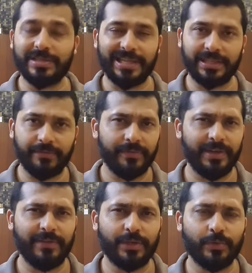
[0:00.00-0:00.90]
because Latafa
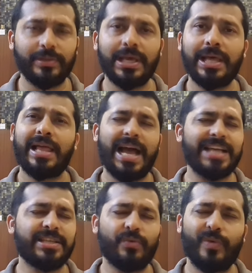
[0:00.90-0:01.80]
Velvet Oud
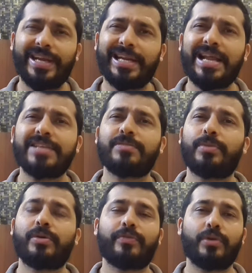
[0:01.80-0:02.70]
has that very nice,
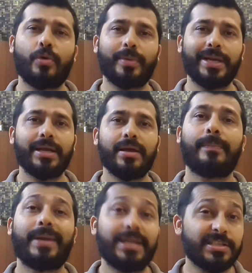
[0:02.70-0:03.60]
beautiful opening,
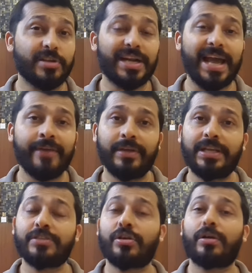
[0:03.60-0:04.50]
but does not have
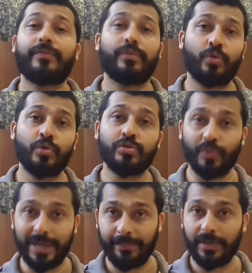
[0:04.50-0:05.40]
any sort of
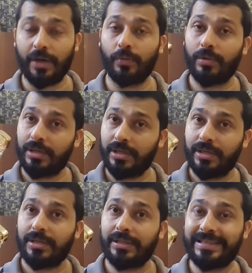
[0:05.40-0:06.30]
rose vibe. Now,
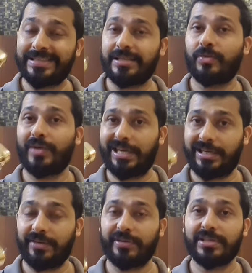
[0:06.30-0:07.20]
this is where
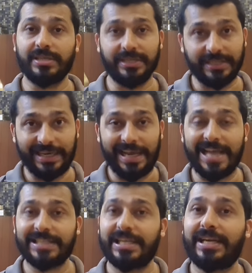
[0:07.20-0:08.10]
it differentiates. It
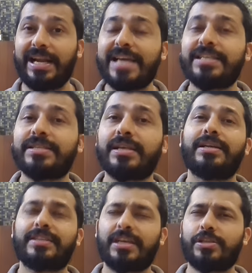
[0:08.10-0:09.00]
has that nice
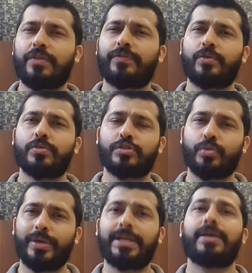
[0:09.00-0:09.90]
touch of rose
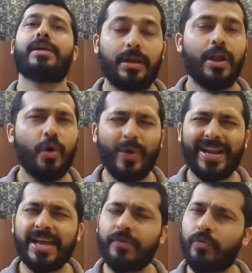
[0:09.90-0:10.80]
to it. Now,
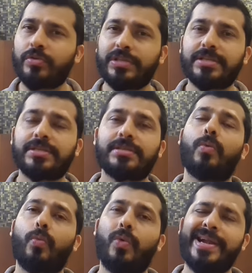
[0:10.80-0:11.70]
when I wore
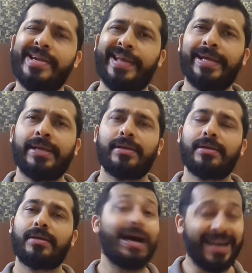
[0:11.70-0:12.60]
this one day
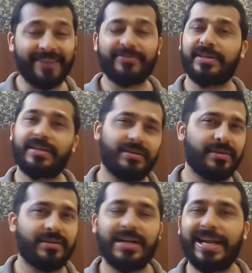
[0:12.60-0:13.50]
after
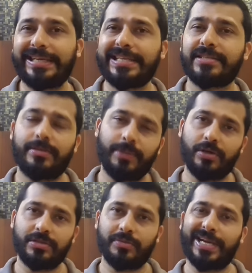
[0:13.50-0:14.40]
I tested,
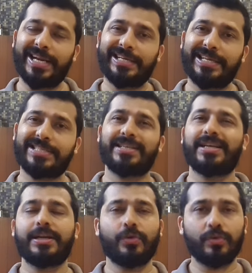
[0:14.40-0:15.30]
because when I test
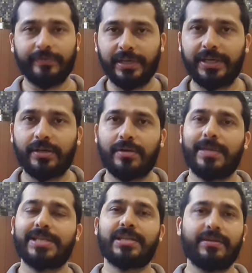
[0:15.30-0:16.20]
it, I don't wear it
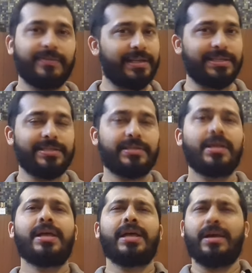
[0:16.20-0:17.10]
on myself. I just
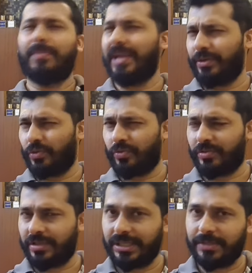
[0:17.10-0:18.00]
apply 2
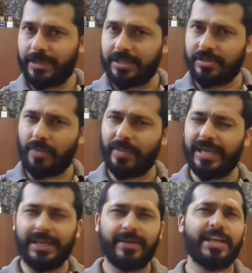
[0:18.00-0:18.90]
to 3 sprays on
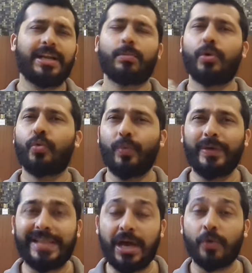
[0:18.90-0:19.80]
my inner elbow
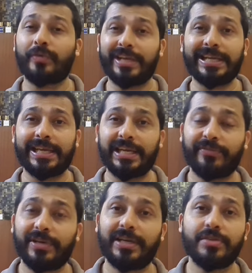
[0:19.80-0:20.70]
without wearing
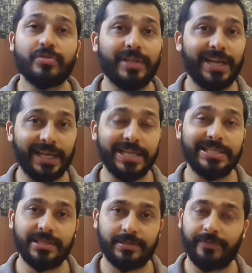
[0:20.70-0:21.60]
any fragrance so that I
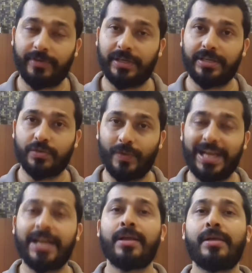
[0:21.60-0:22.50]
can judge the fragrance
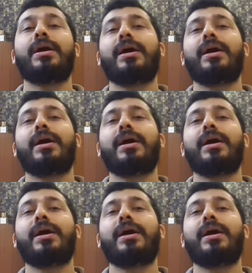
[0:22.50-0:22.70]
well.